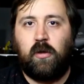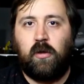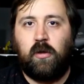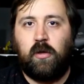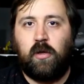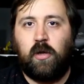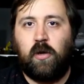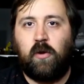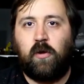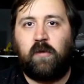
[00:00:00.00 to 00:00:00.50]

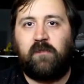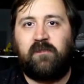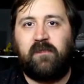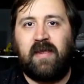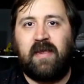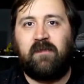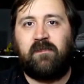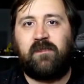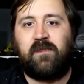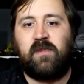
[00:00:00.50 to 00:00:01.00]
You know, if,
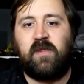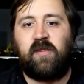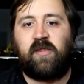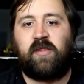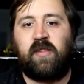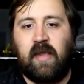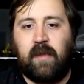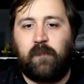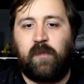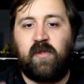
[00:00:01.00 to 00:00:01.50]
if the
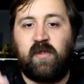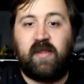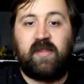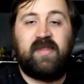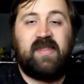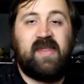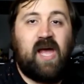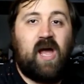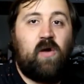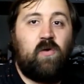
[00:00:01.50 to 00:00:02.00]
step is a
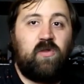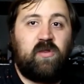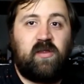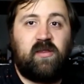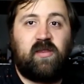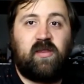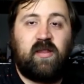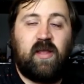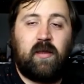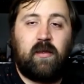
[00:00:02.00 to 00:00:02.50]
thousand
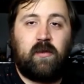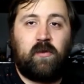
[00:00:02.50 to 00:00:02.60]
steps,